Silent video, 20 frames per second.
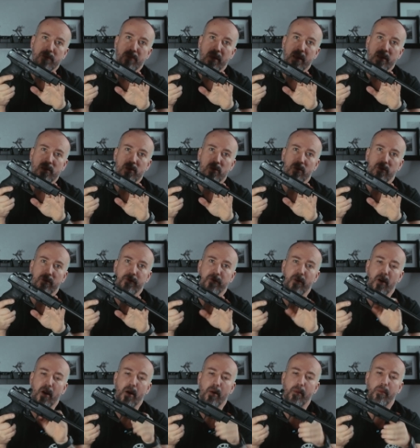pistol
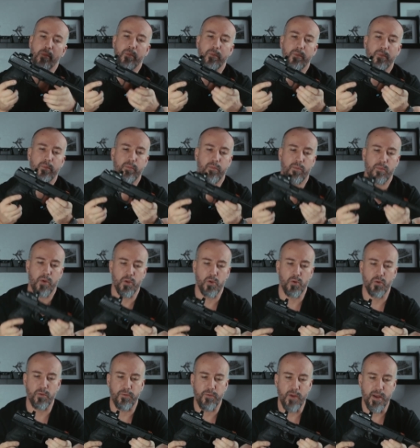from my
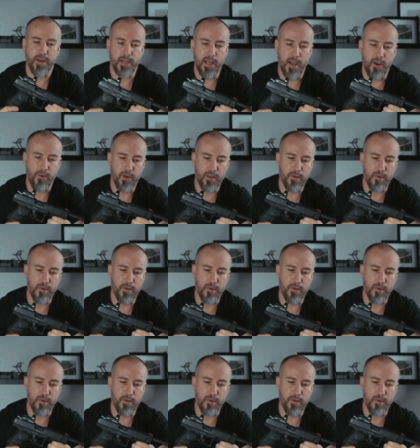good friend down